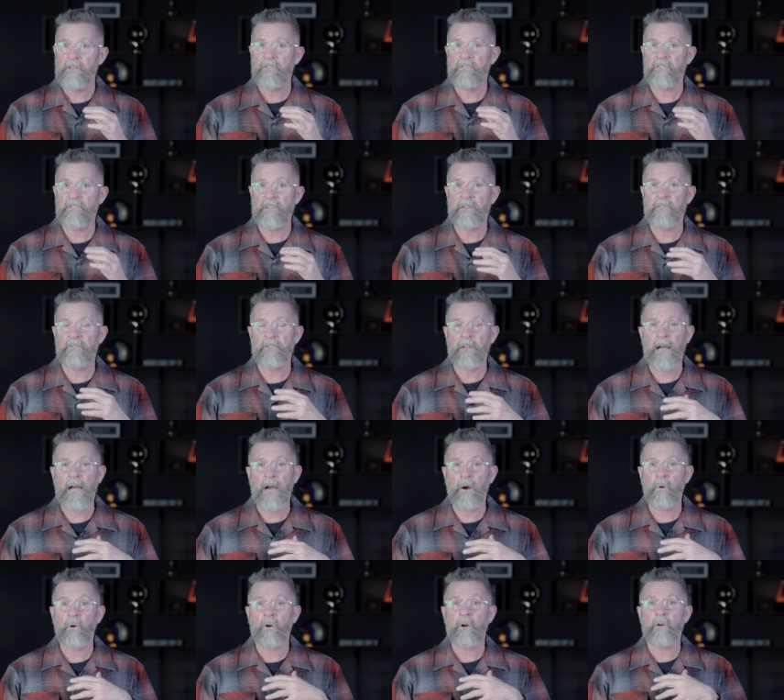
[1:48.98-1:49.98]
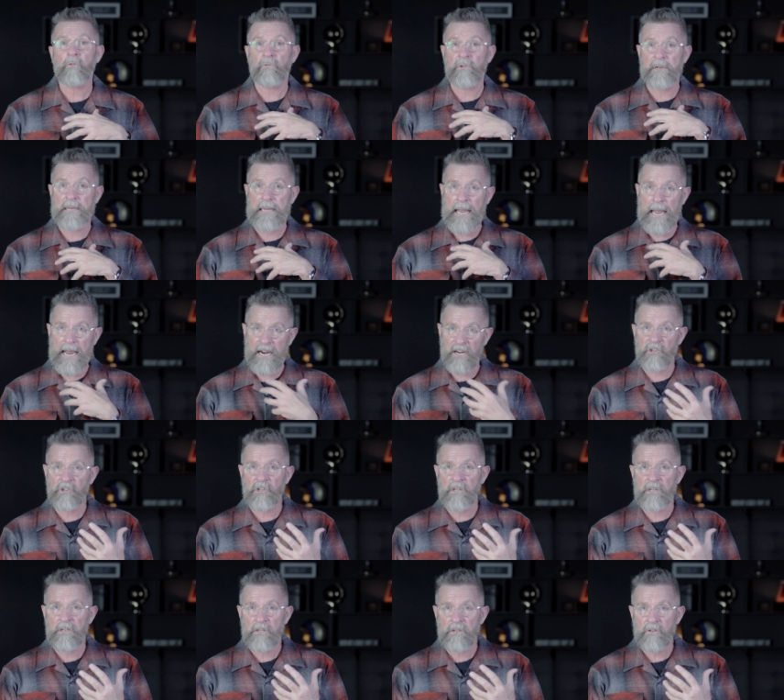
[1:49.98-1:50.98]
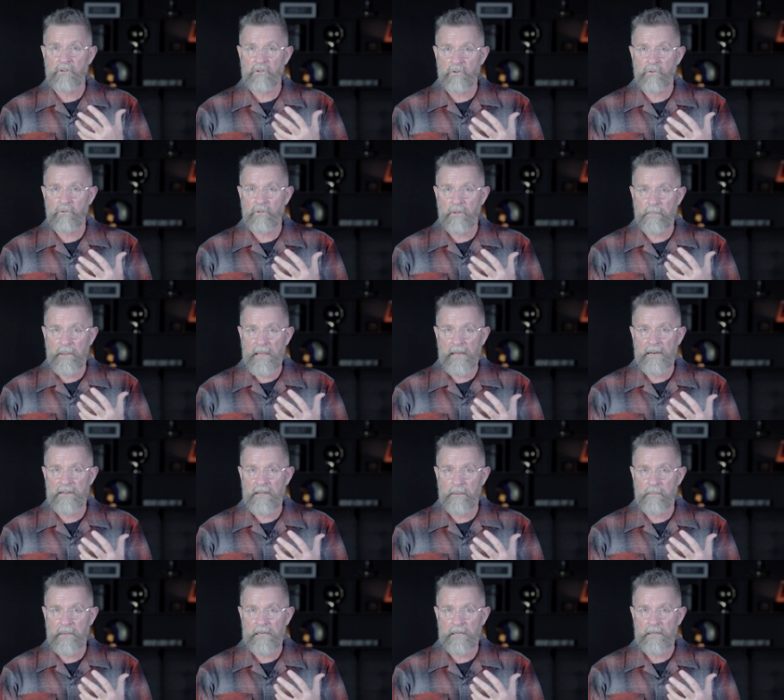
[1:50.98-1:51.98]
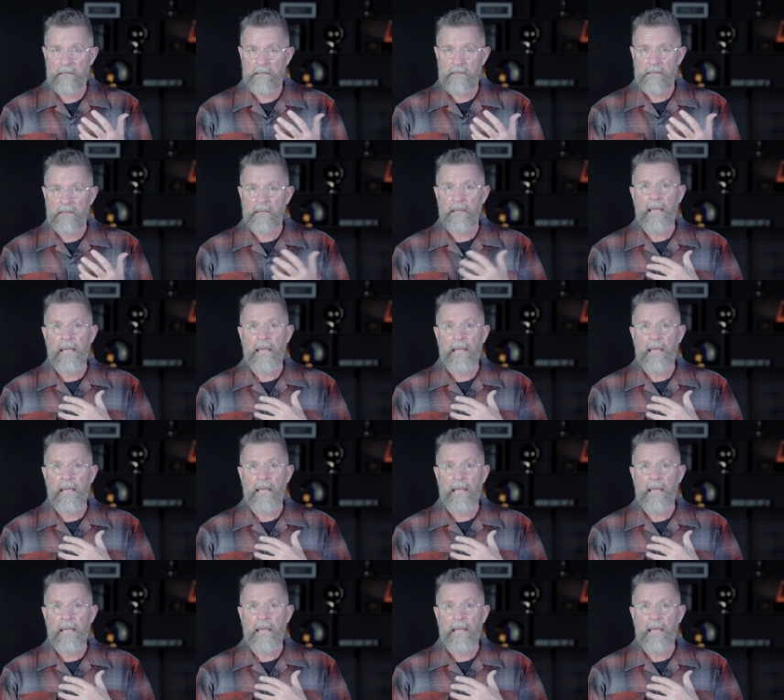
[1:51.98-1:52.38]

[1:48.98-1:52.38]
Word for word: since our reaction to the pandemic